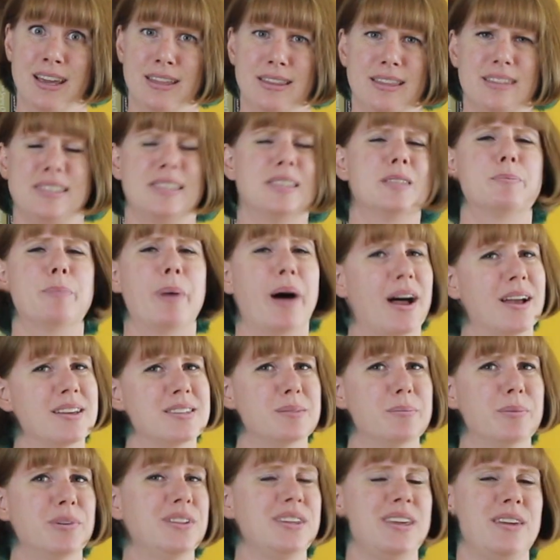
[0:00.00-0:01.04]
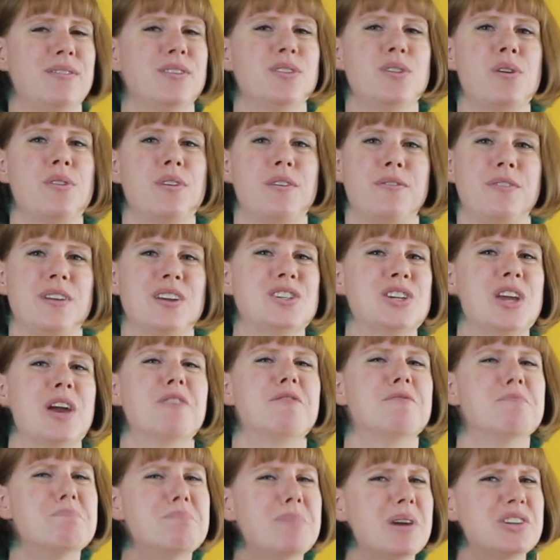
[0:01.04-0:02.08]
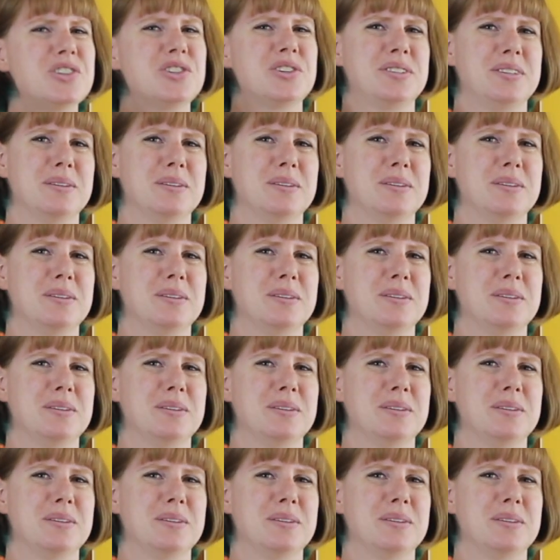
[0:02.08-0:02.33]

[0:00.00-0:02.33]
This is possible even though the fish have much